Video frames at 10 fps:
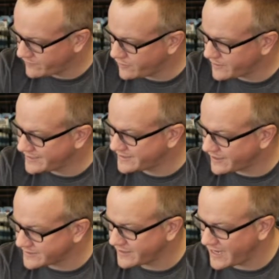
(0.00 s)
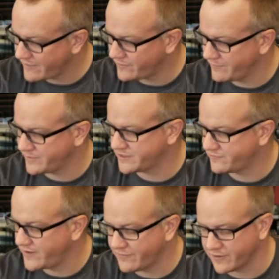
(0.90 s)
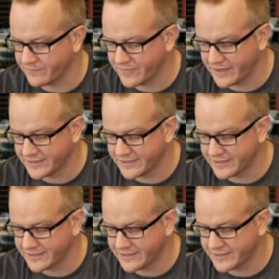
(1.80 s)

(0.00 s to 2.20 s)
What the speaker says: even though he doesn't have Olympus's favor,